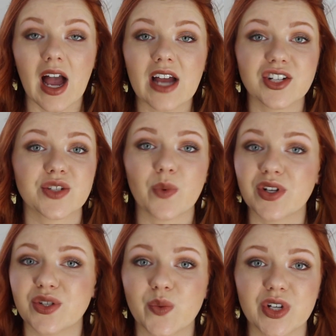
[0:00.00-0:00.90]
I just
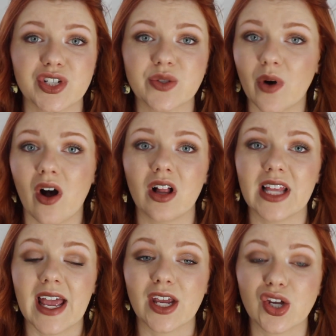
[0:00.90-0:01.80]
want to wish you
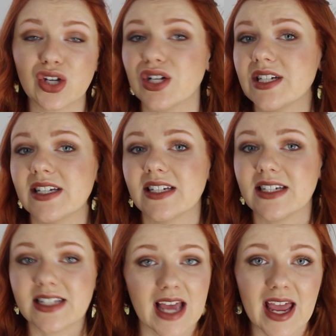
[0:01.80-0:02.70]
all a good
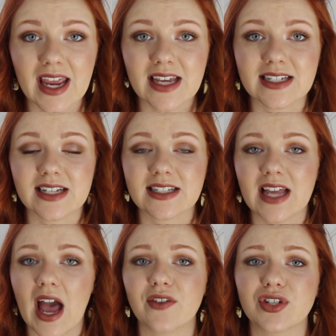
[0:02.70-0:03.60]
day. It
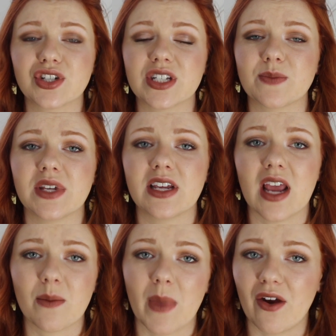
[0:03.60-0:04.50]
doesn't have to just
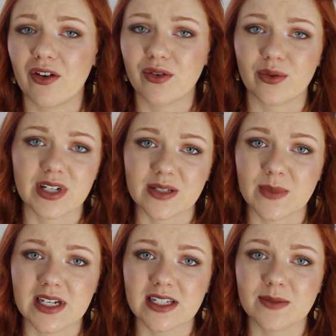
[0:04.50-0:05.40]
be a Merry
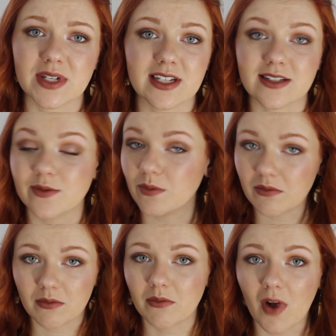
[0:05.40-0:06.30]
Christmas, because
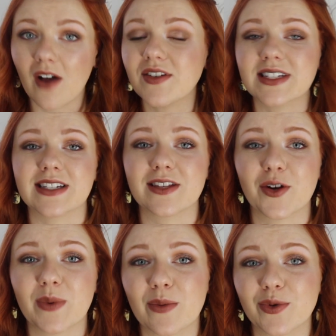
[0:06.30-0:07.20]
obviously
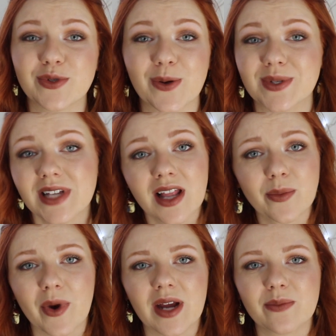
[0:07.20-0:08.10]
there are people who don't
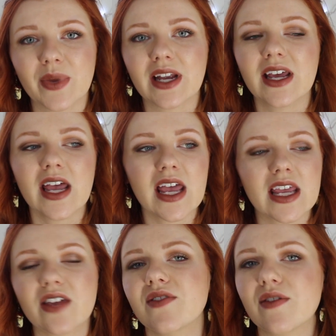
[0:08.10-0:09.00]
celebrate, but
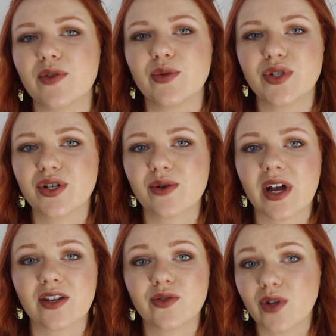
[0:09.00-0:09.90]
even if you do
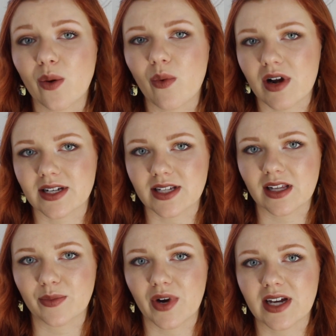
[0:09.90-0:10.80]
and you don't want to
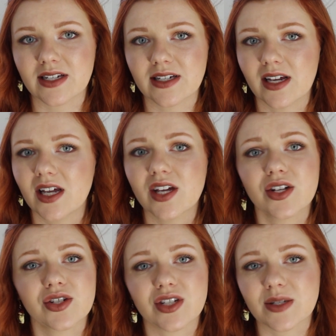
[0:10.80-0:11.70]
celebrate,
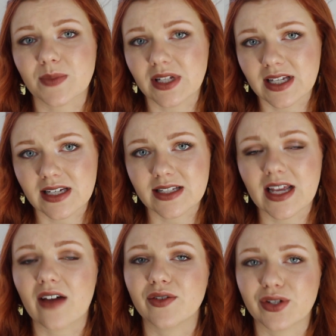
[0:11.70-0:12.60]
just please
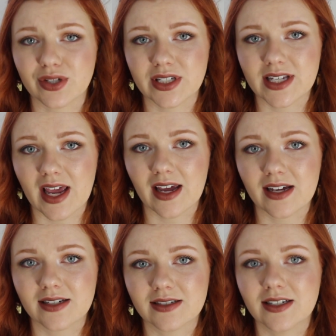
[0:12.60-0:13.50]
have a good day.